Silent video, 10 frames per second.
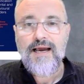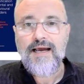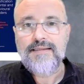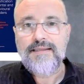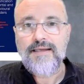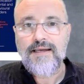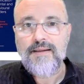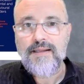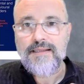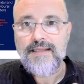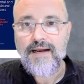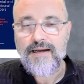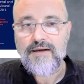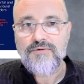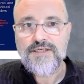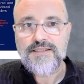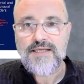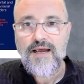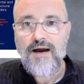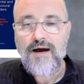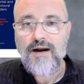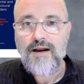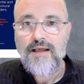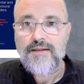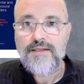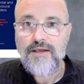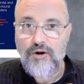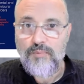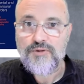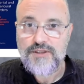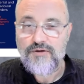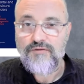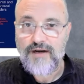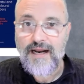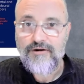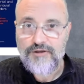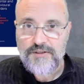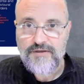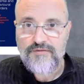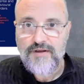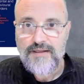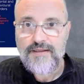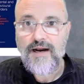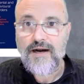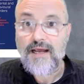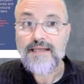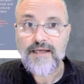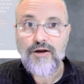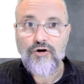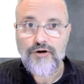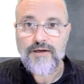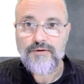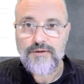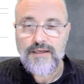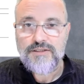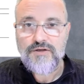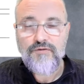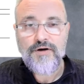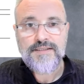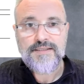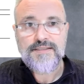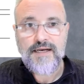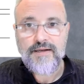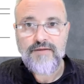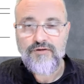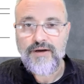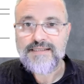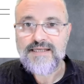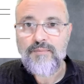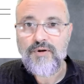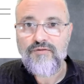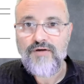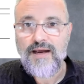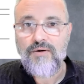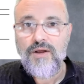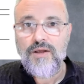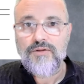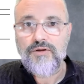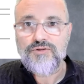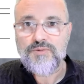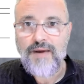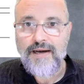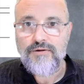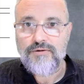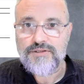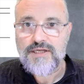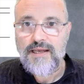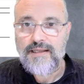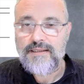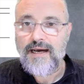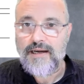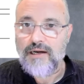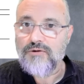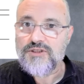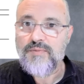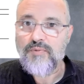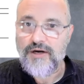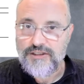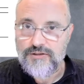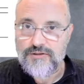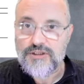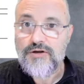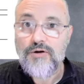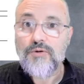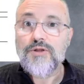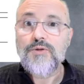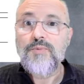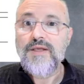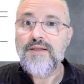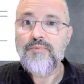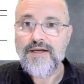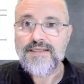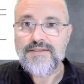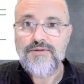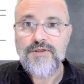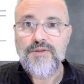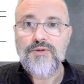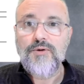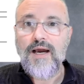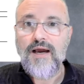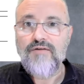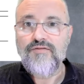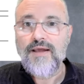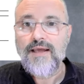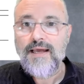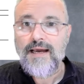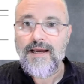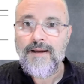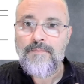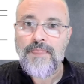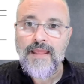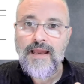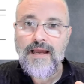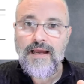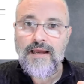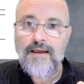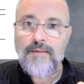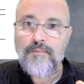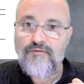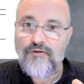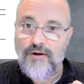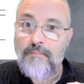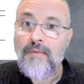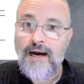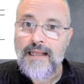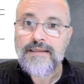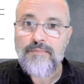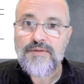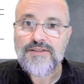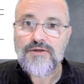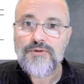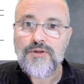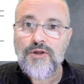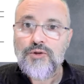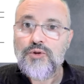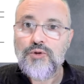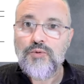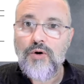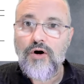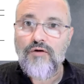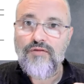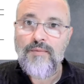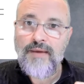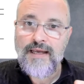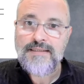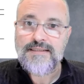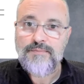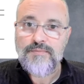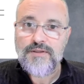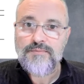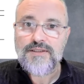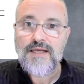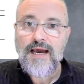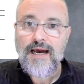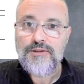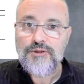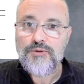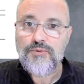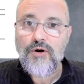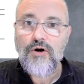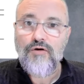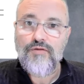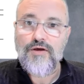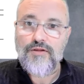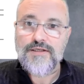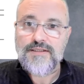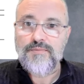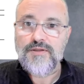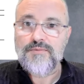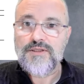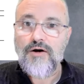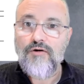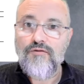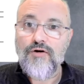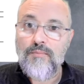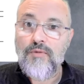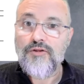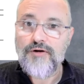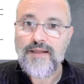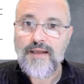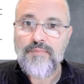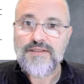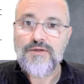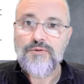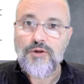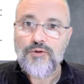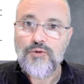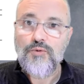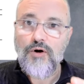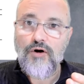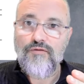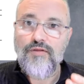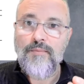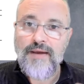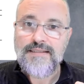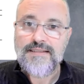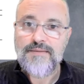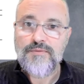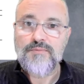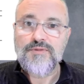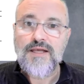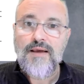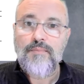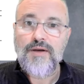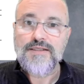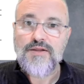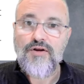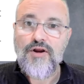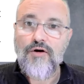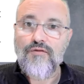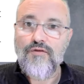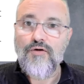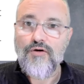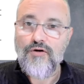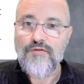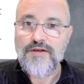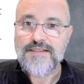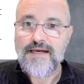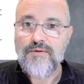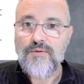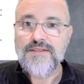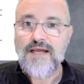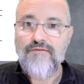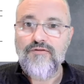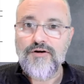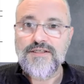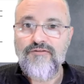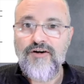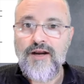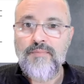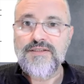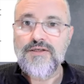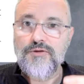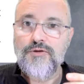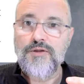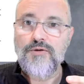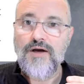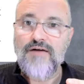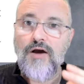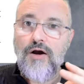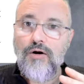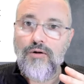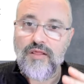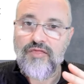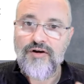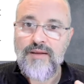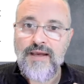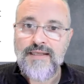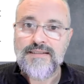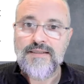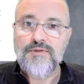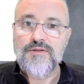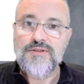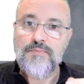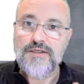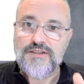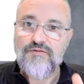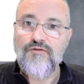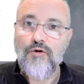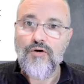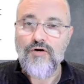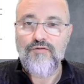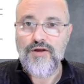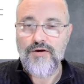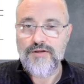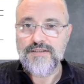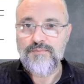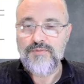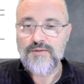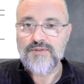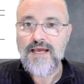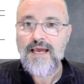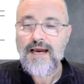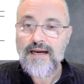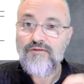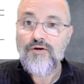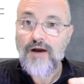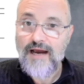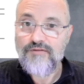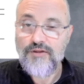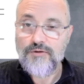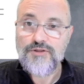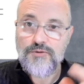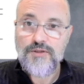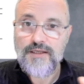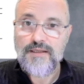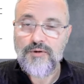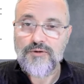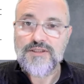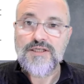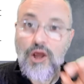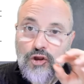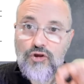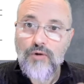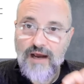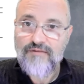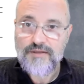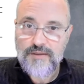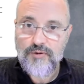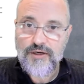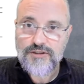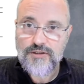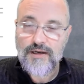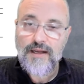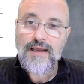And uh, diagnoses are the opposite of a narrative. They are categorical. So for instance, I'll give you an example of how those manuals diagnose depression. So in order to be depressed, you need to have, um, uh, for a mild episode, two of the main symptoms and two of the other symptoms, or for a moderate episode, two of the main symptoms plus three or four of the second ones, and for a severe episode, you need to have all three main symptoms plus four of the other symptoms. And if you have those, you tick the boxes, you have a depression.